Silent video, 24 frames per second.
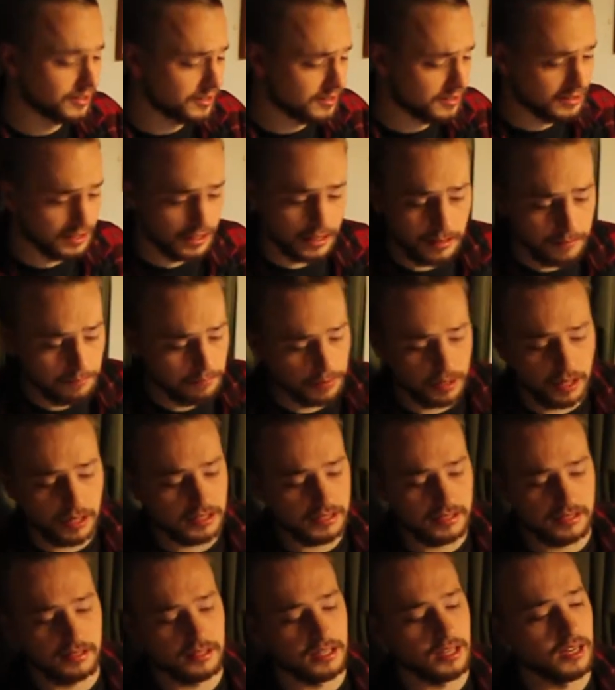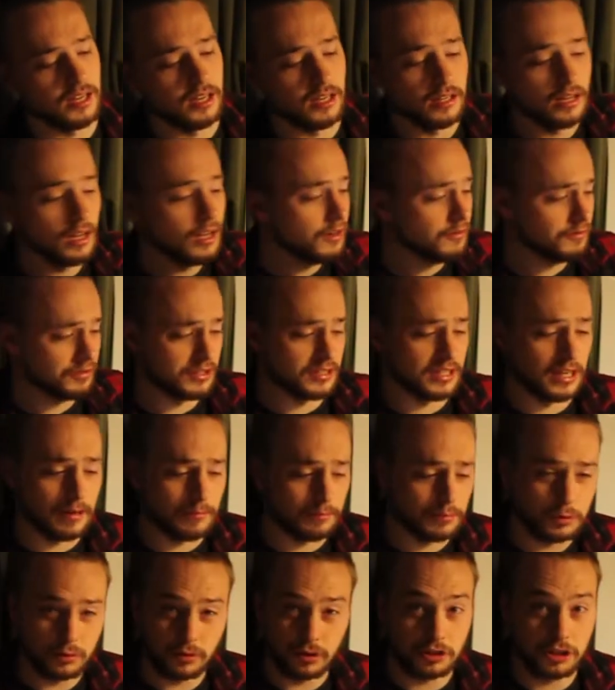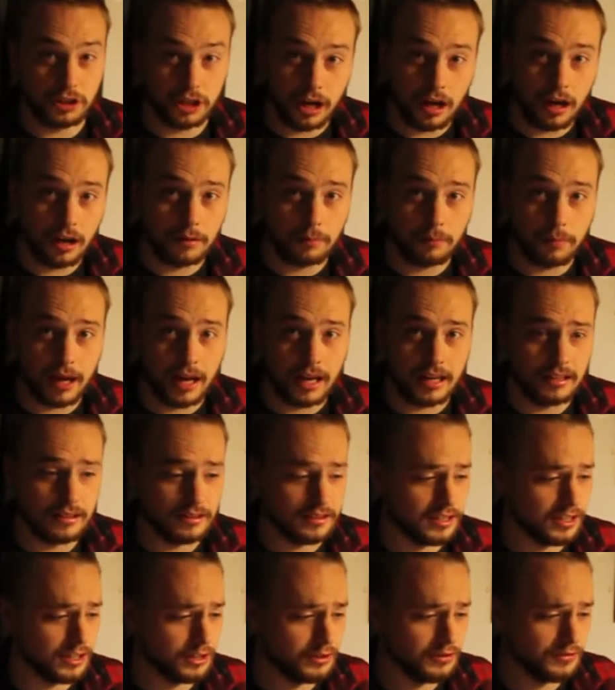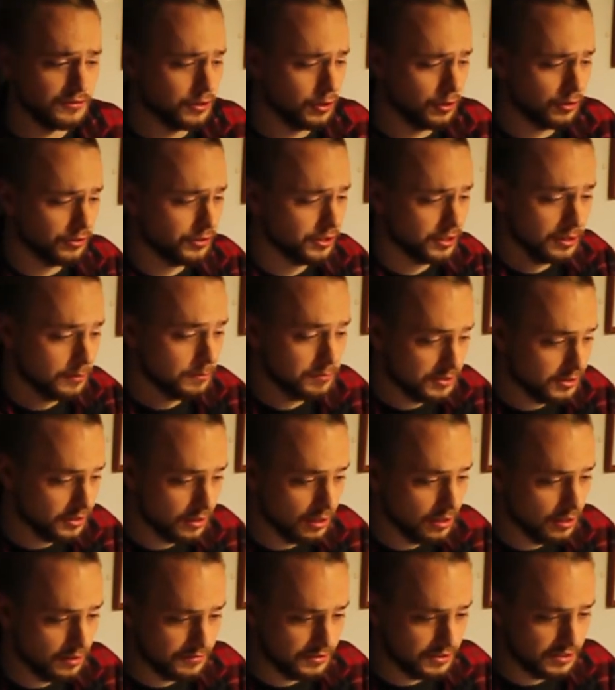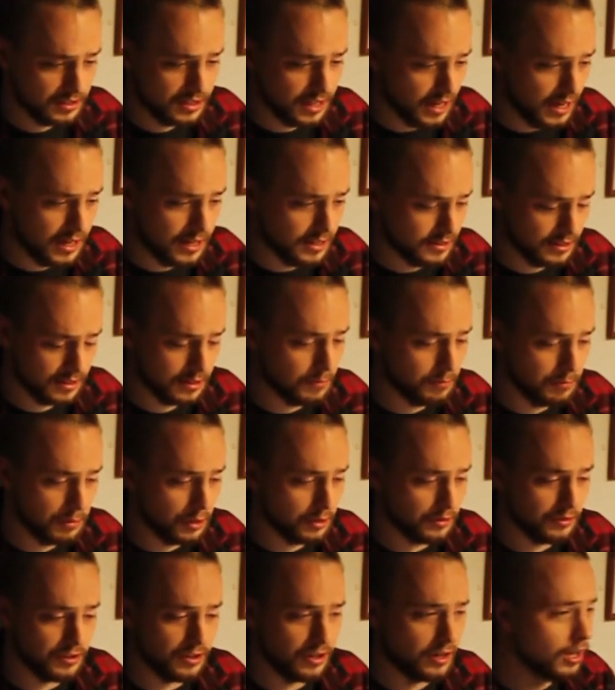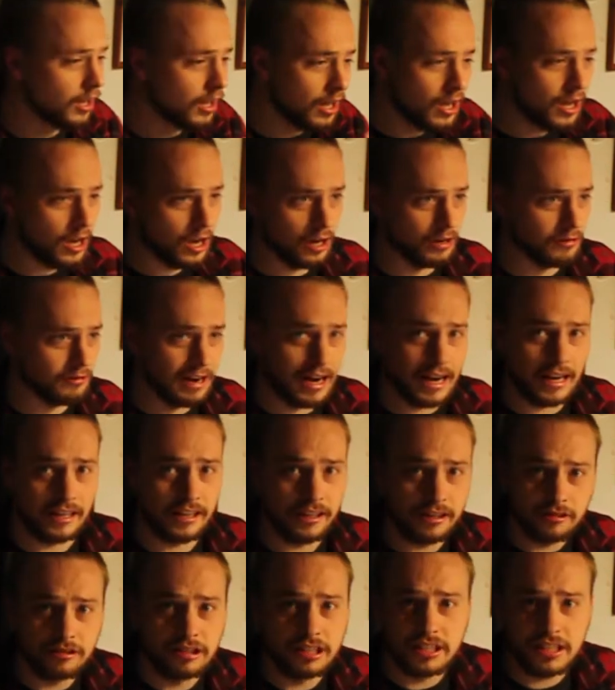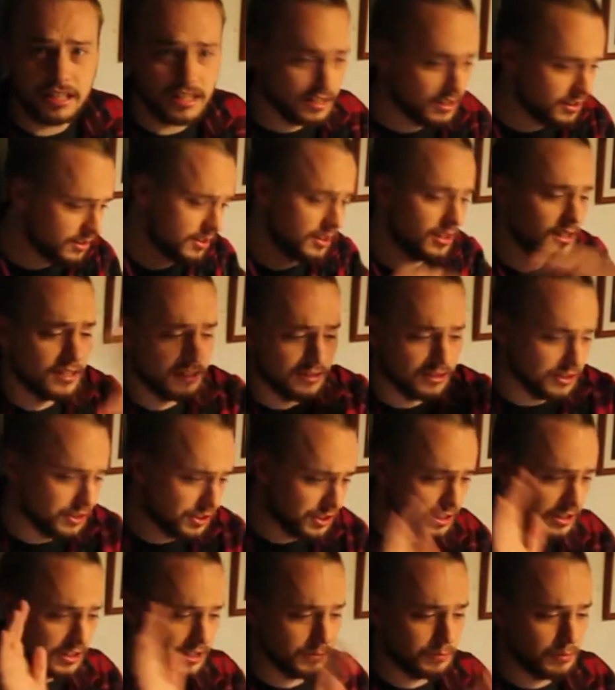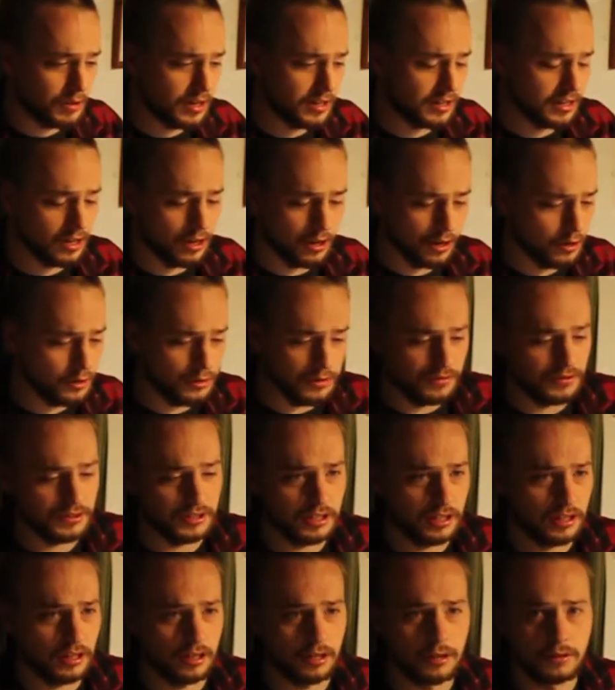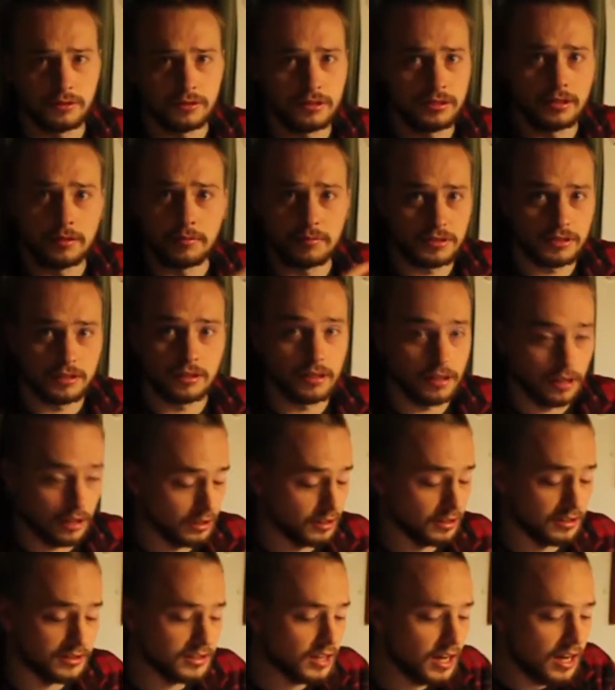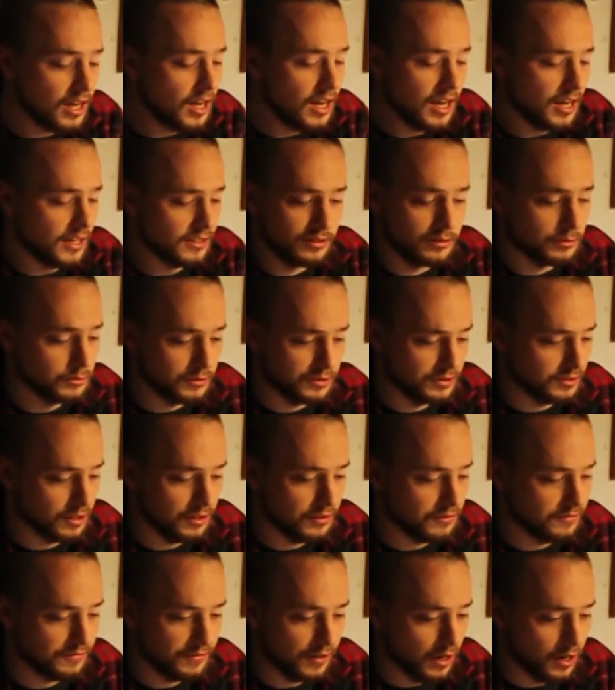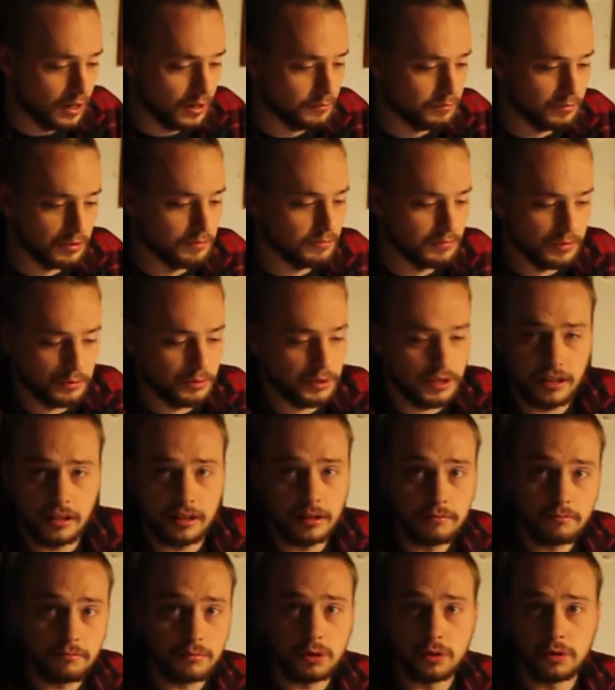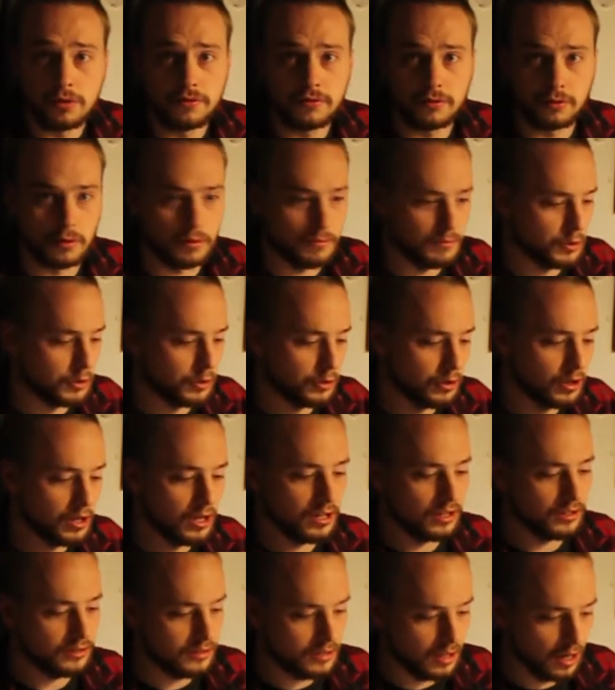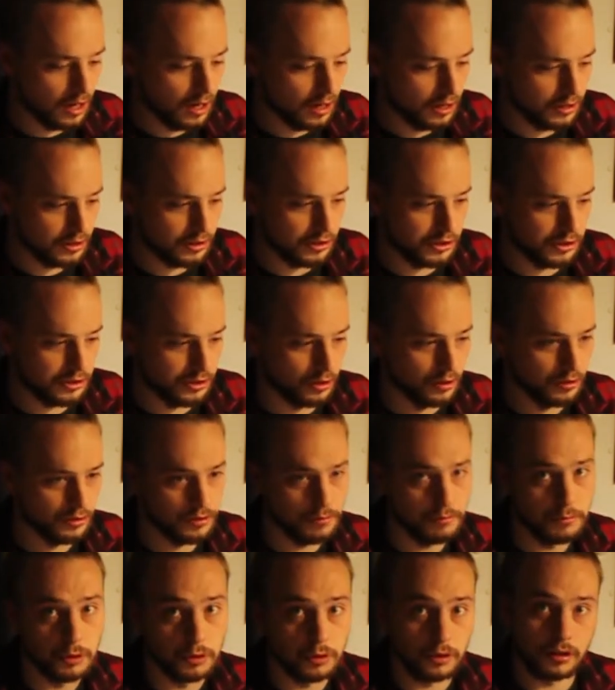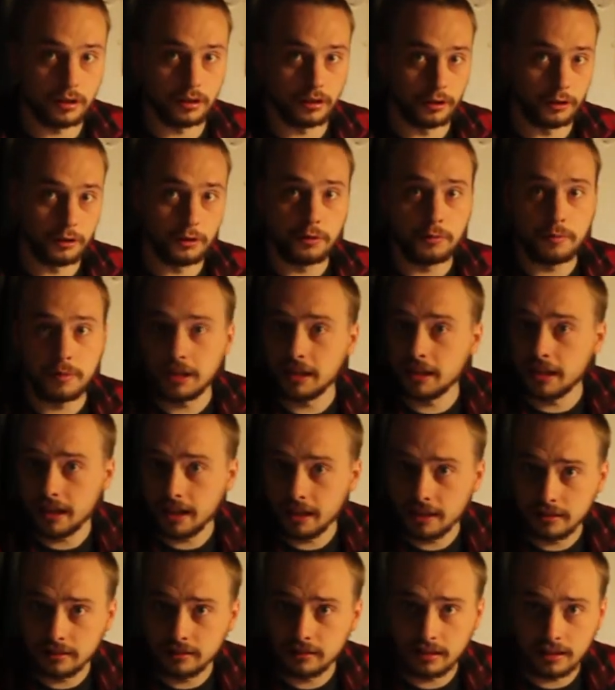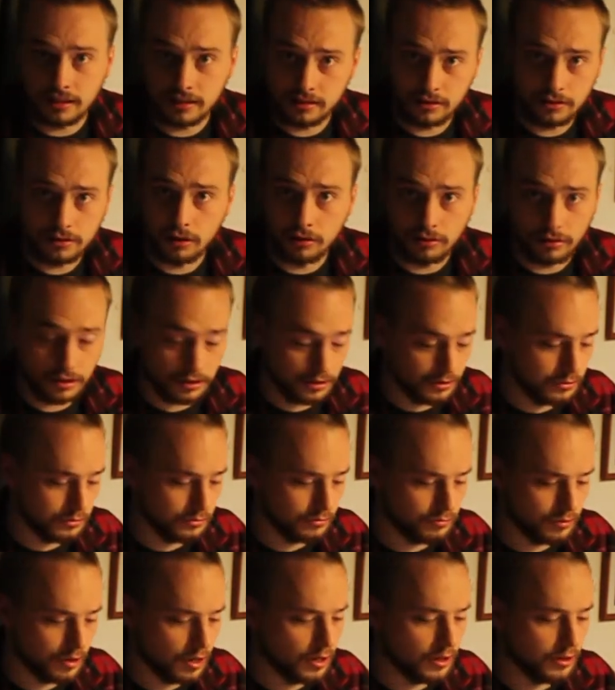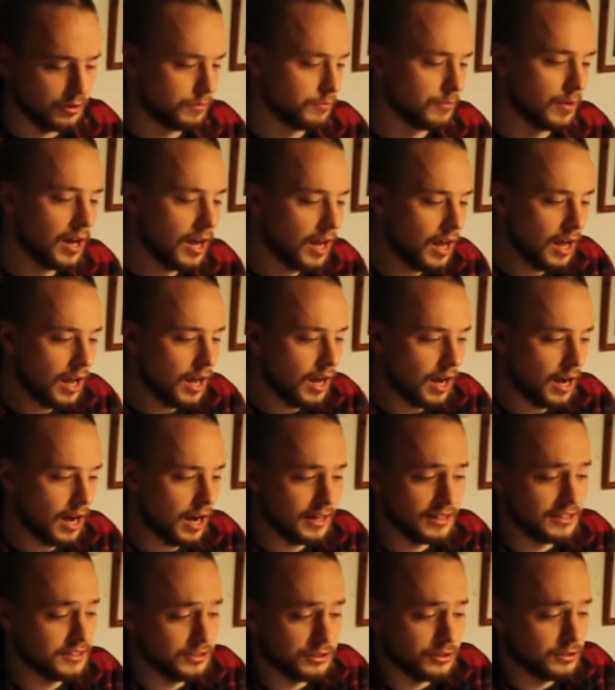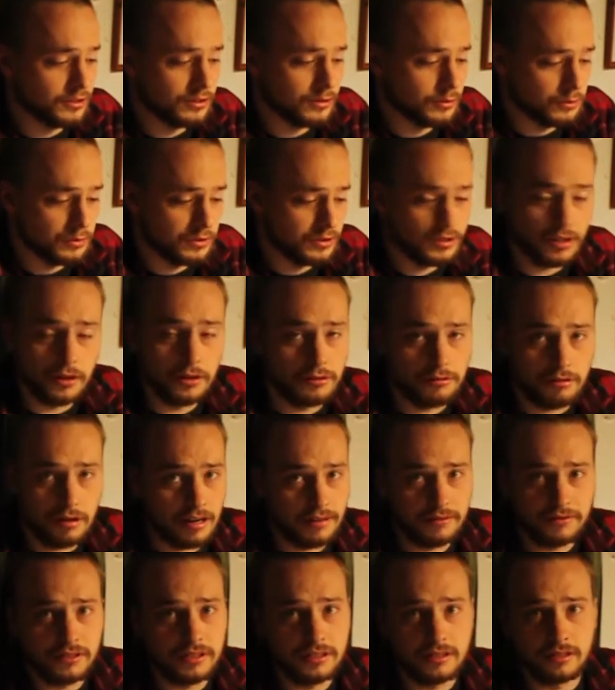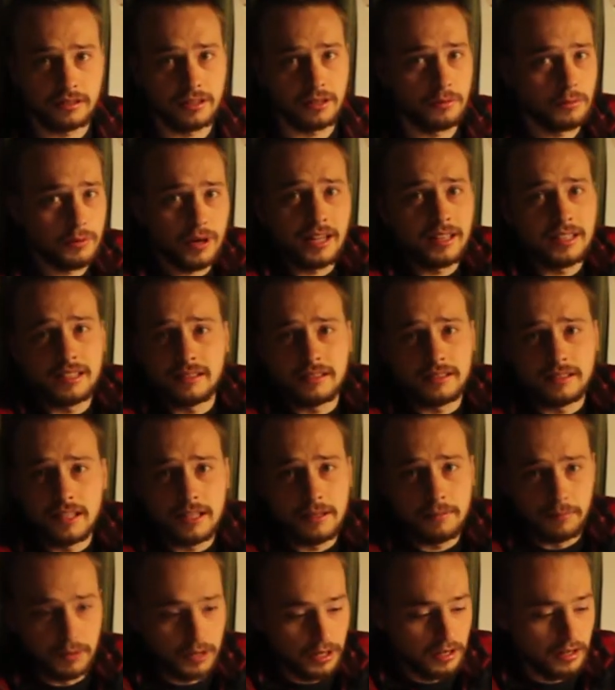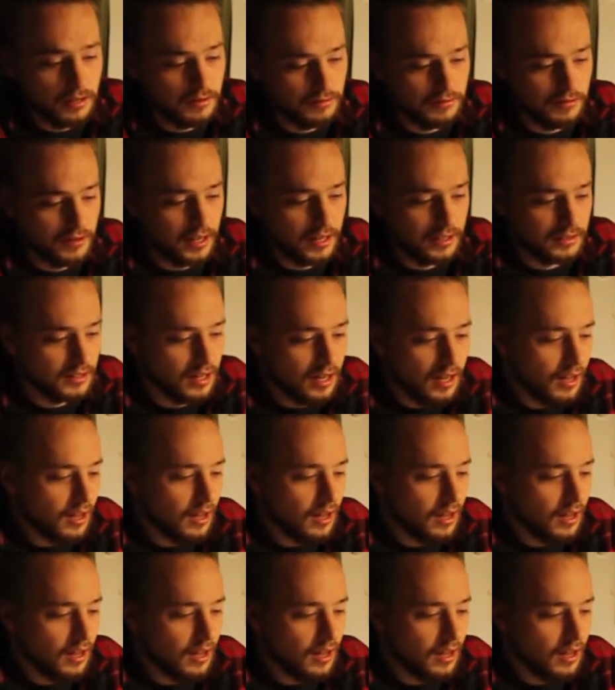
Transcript: scene by scene. For example, the child painting, you've got the observers gazing upon her, her anger and near tears as she's spreading it over, the close-ups, the colours. It's all so vibrant, but we can move to a more darker shot, the more gloomy, hidden historical Rome. And it's just all so crafted so well, it's near perfect.